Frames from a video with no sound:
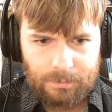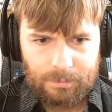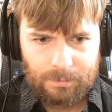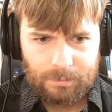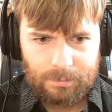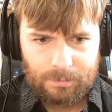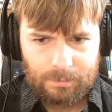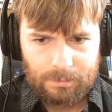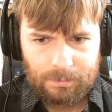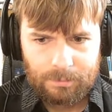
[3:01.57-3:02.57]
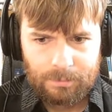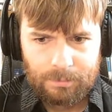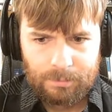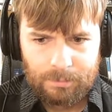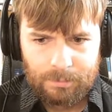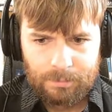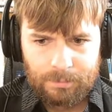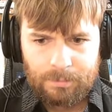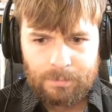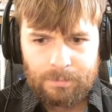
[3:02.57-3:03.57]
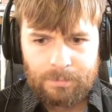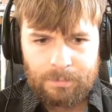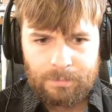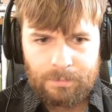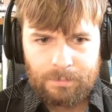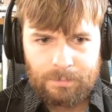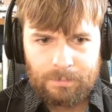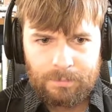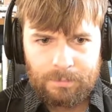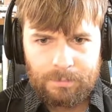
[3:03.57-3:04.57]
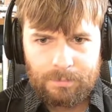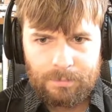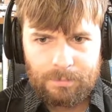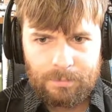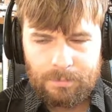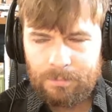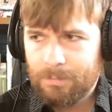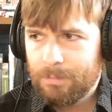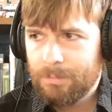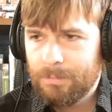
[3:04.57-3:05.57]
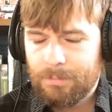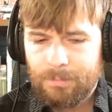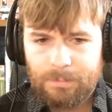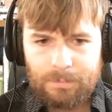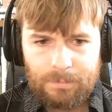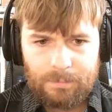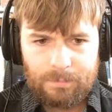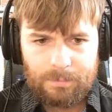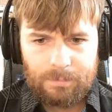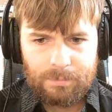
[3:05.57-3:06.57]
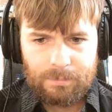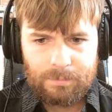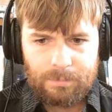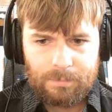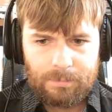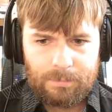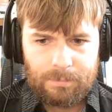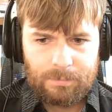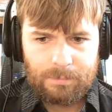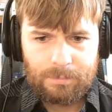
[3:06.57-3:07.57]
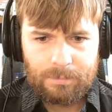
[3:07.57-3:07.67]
(silent)